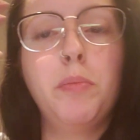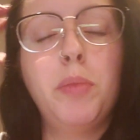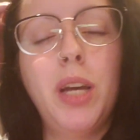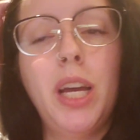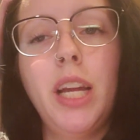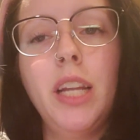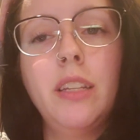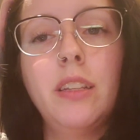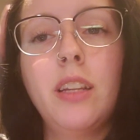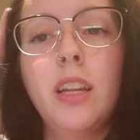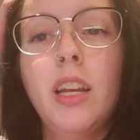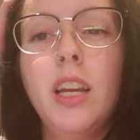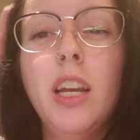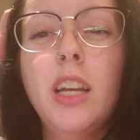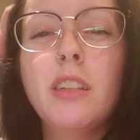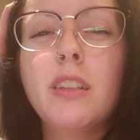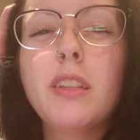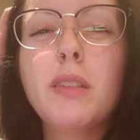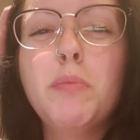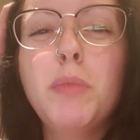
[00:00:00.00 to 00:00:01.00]
but
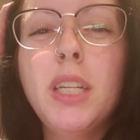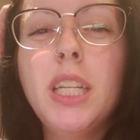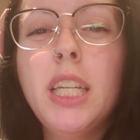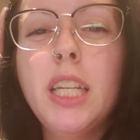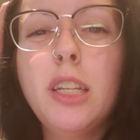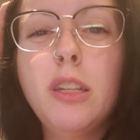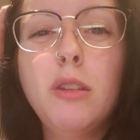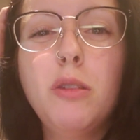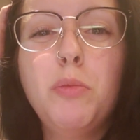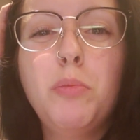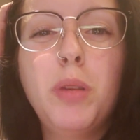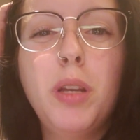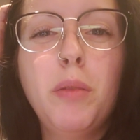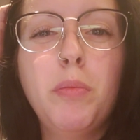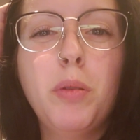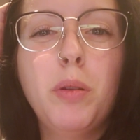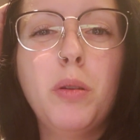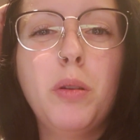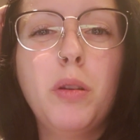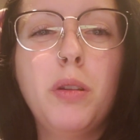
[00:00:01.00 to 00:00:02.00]
just meeting new
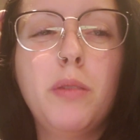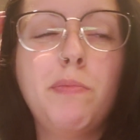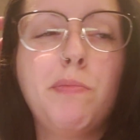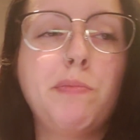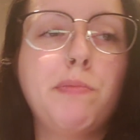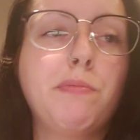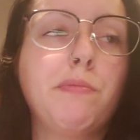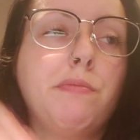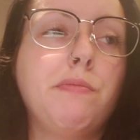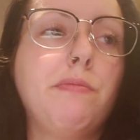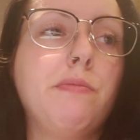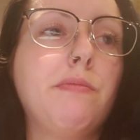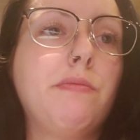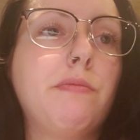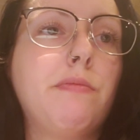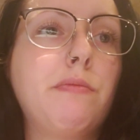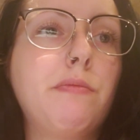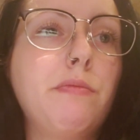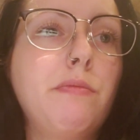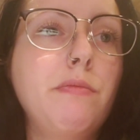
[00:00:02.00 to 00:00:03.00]
people,
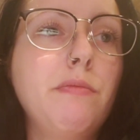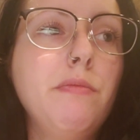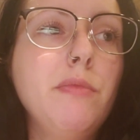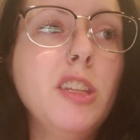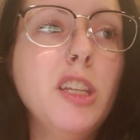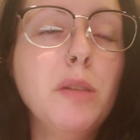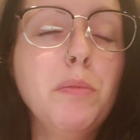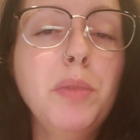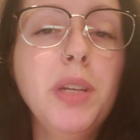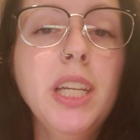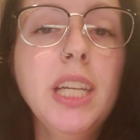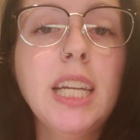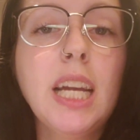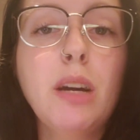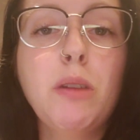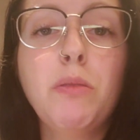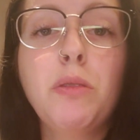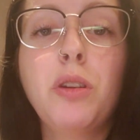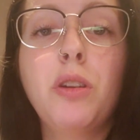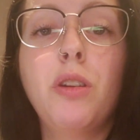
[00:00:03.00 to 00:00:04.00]
being
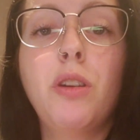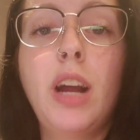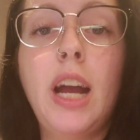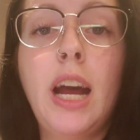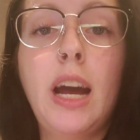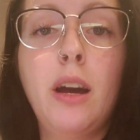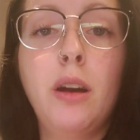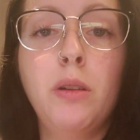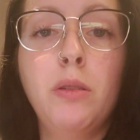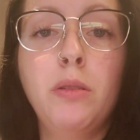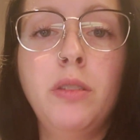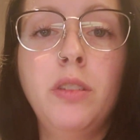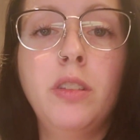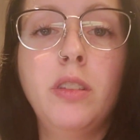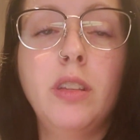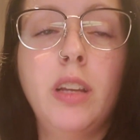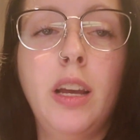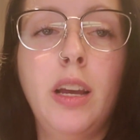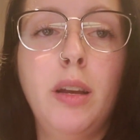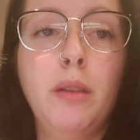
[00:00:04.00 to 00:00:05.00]
out in crowds,